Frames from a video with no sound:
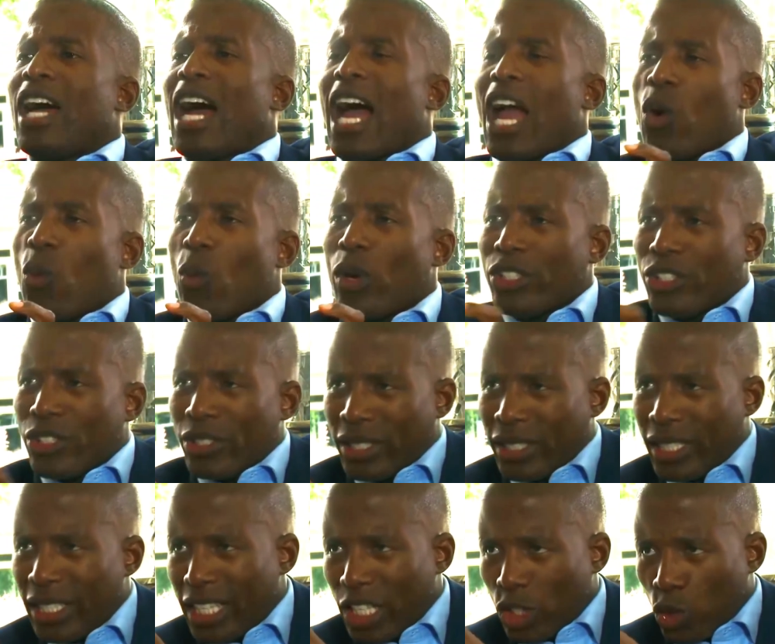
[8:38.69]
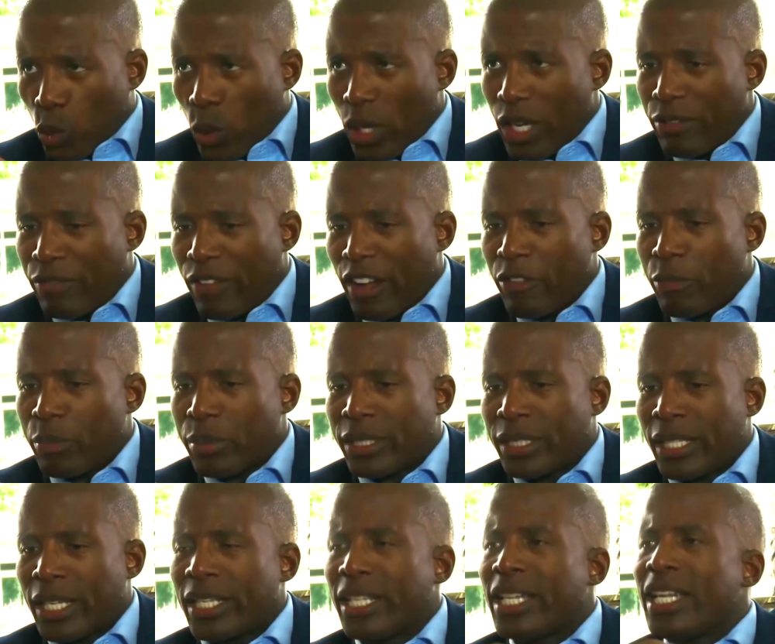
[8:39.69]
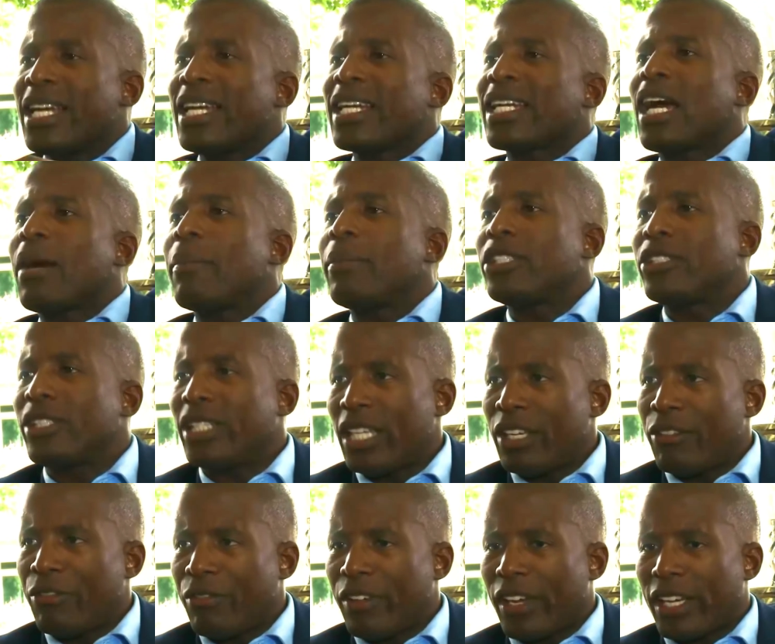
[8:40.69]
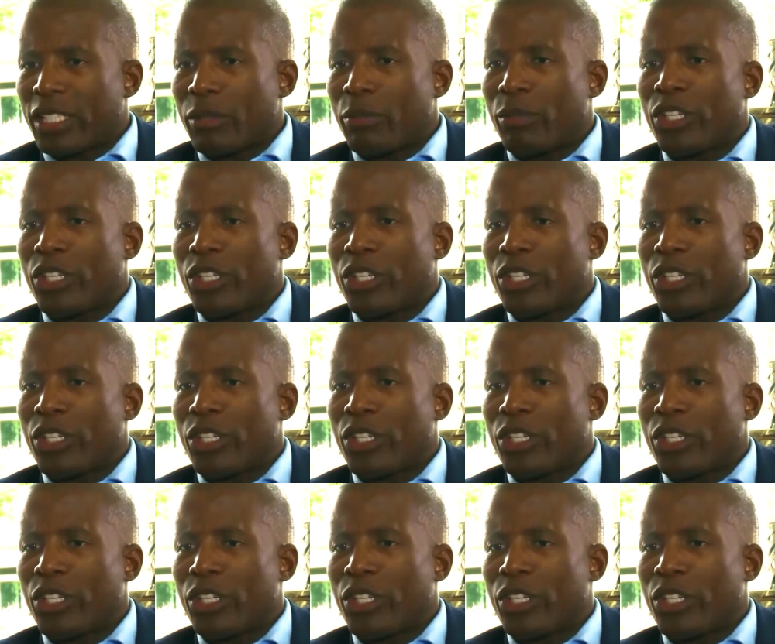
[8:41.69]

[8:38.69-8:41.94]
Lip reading: I want to see that 25% come into effect,